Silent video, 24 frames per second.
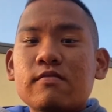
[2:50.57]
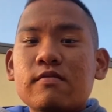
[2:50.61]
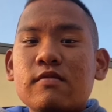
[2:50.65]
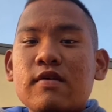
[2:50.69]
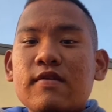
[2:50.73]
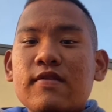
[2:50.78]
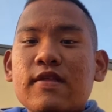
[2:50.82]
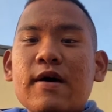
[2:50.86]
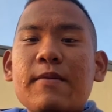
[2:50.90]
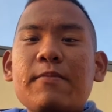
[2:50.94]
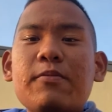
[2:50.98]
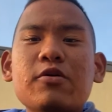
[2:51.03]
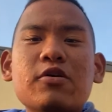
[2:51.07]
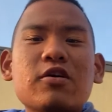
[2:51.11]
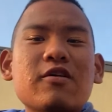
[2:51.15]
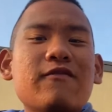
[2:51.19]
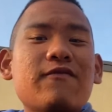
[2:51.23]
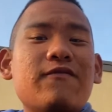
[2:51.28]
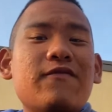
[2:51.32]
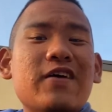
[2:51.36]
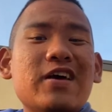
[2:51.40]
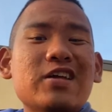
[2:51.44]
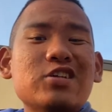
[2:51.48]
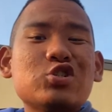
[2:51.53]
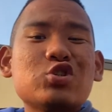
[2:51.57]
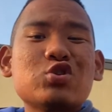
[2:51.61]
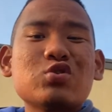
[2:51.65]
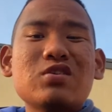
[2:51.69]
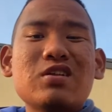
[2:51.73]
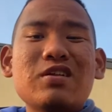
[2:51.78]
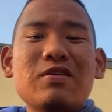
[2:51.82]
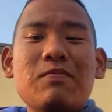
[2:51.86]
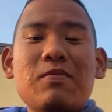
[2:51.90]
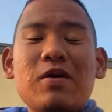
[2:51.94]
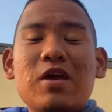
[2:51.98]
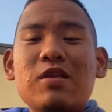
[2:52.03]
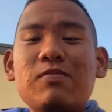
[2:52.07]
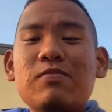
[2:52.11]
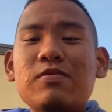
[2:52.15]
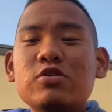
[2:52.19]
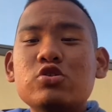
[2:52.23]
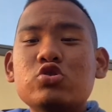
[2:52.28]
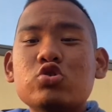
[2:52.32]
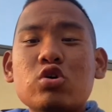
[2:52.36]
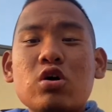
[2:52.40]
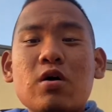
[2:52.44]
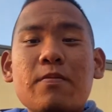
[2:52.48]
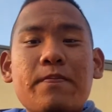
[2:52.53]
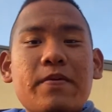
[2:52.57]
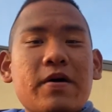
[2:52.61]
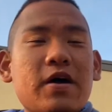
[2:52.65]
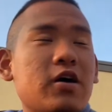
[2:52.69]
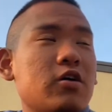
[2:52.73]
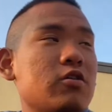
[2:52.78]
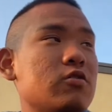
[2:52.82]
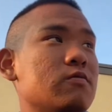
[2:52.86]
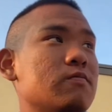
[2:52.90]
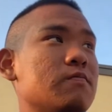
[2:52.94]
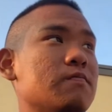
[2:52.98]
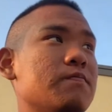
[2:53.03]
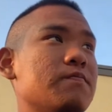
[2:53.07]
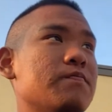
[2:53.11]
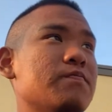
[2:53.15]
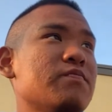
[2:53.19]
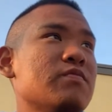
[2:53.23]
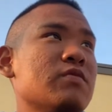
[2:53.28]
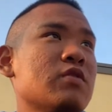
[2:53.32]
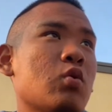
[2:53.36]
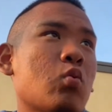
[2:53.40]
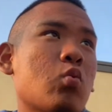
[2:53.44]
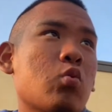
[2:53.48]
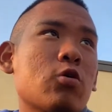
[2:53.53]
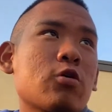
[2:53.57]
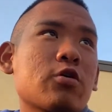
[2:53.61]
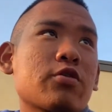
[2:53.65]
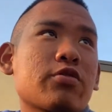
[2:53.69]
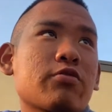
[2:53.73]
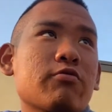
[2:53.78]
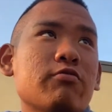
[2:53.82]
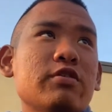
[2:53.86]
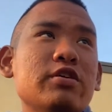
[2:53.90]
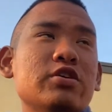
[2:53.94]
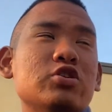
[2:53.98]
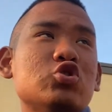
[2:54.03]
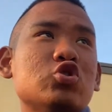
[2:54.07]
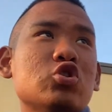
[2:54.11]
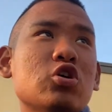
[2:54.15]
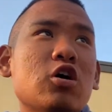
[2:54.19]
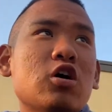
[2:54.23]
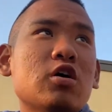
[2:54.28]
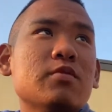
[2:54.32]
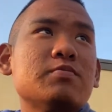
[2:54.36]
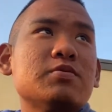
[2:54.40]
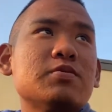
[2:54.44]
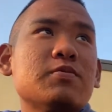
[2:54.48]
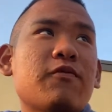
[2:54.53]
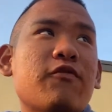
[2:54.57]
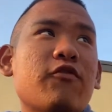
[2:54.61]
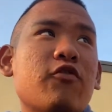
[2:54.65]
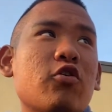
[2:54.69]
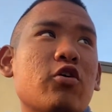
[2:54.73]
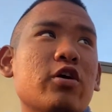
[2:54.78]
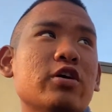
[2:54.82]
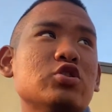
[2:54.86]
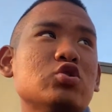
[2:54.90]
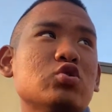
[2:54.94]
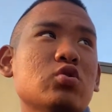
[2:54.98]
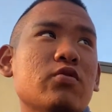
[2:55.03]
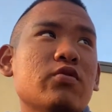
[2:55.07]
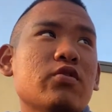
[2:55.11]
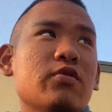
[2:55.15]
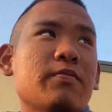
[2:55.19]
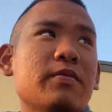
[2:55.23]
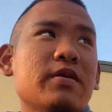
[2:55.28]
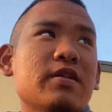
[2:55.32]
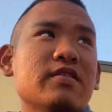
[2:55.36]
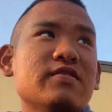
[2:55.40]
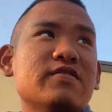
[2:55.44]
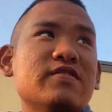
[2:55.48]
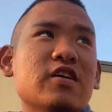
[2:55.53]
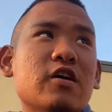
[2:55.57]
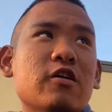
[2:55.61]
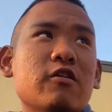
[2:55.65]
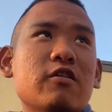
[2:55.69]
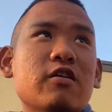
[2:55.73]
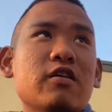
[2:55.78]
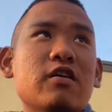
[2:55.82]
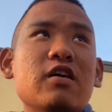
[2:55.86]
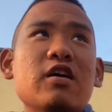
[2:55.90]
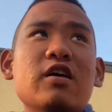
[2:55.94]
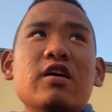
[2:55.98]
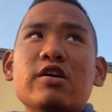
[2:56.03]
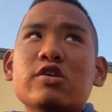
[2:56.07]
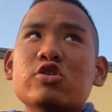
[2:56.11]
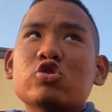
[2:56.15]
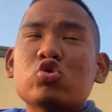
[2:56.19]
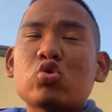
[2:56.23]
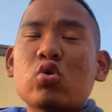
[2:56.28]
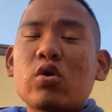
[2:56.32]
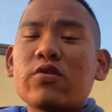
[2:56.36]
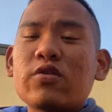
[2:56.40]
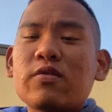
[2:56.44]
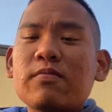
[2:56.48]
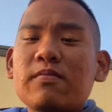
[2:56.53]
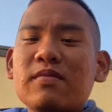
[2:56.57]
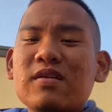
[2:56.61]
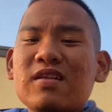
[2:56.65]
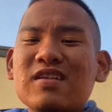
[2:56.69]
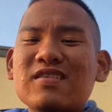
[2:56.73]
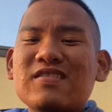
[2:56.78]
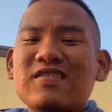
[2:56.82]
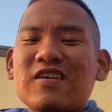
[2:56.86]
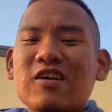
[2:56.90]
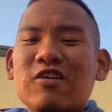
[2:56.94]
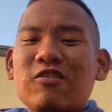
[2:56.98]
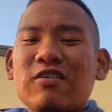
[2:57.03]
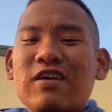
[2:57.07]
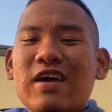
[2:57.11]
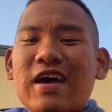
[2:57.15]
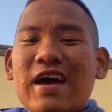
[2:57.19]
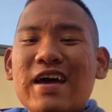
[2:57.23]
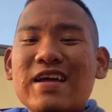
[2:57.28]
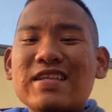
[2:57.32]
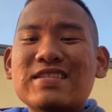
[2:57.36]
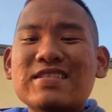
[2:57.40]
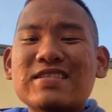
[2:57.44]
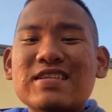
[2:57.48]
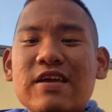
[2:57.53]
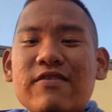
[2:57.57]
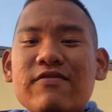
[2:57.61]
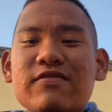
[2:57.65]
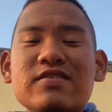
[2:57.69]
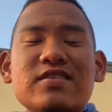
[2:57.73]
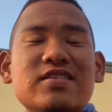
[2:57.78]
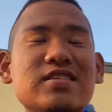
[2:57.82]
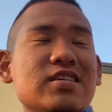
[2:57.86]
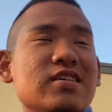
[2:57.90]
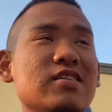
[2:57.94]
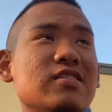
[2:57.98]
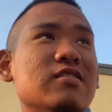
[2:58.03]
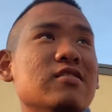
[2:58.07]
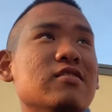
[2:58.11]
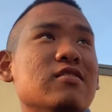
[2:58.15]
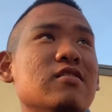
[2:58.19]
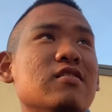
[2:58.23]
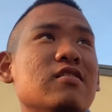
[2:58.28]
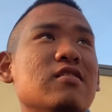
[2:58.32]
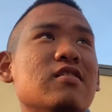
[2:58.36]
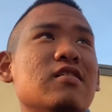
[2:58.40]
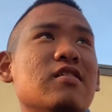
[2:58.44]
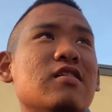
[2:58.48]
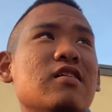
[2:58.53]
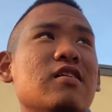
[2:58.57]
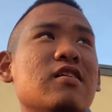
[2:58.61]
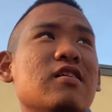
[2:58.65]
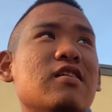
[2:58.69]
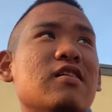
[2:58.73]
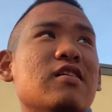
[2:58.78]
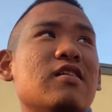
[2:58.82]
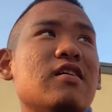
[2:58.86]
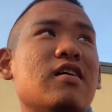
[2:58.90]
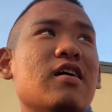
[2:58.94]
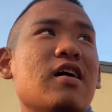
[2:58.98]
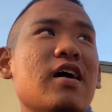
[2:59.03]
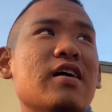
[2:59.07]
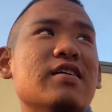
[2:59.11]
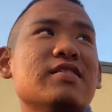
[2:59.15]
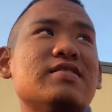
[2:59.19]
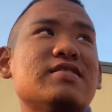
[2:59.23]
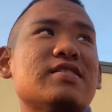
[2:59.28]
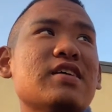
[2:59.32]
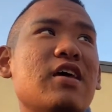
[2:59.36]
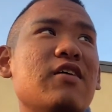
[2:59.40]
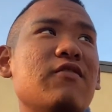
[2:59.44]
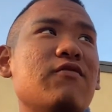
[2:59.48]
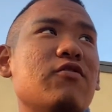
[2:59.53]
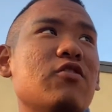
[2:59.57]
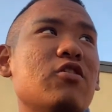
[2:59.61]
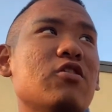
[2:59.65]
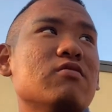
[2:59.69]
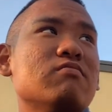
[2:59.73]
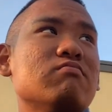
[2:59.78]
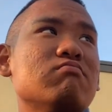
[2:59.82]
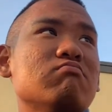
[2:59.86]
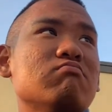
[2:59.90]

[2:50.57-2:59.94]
That book eventually made me drop out, work 3 jobs before I joined the military, at 17, and save up